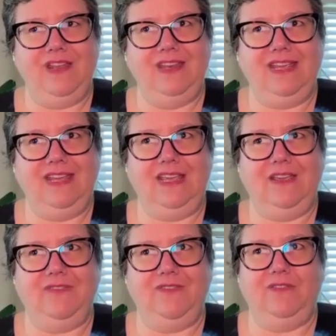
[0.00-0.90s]
Even
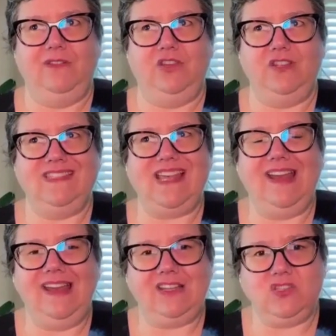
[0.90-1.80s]
if the
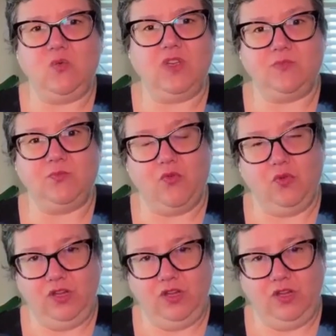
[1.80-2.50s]
silence was